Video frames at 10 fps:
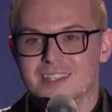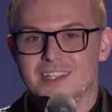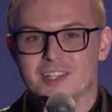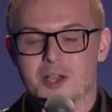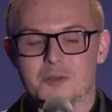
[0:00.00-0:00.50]

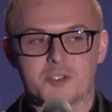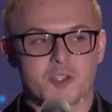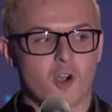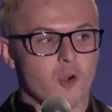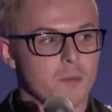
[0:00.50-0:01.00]
you know,
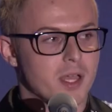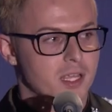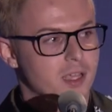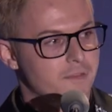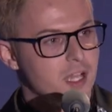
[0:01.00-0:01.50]
so
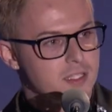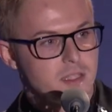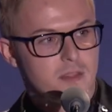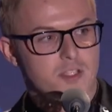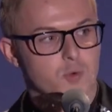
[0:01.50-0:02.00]
many of us
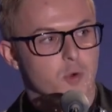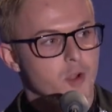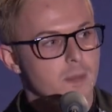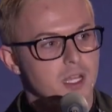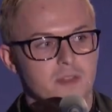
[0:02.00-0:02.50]
in this
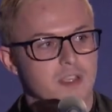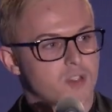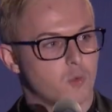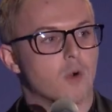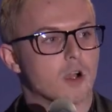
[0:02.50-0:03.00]
room and in
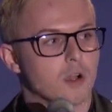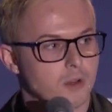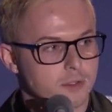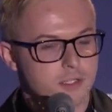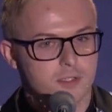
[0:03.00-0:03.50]
this
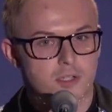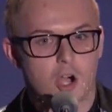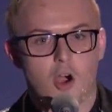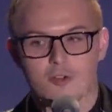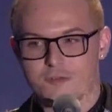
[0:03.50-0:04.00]
world
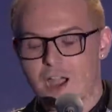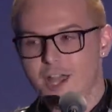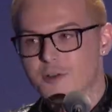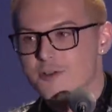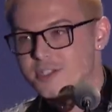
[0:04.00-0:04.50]
are
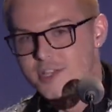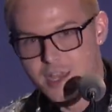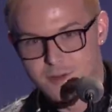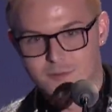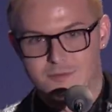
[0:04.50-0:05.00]
fighters
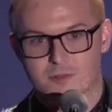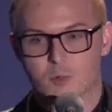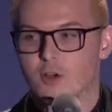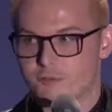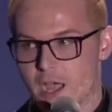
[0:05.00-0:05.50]
now.
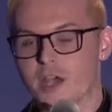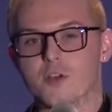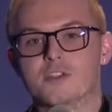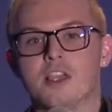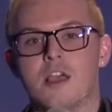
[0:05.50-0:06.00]
We're
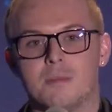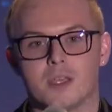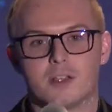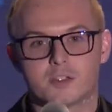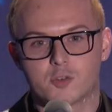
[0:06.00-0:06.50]
fighters
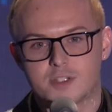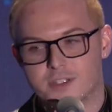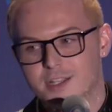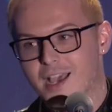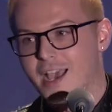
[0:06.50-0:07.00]
because
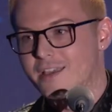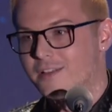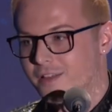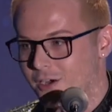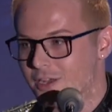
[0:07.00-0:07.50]
Christina
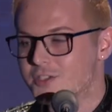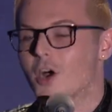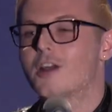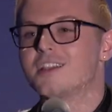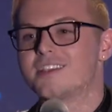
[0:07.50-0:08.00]
Aguilera
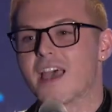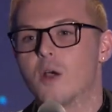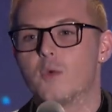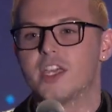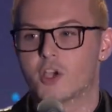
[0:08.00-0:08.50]
taught us
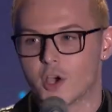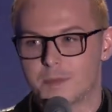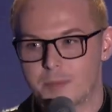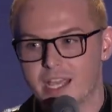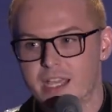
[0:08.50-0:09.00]
that we
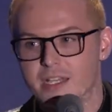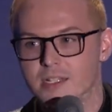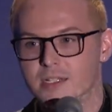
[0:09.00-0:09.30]
could be.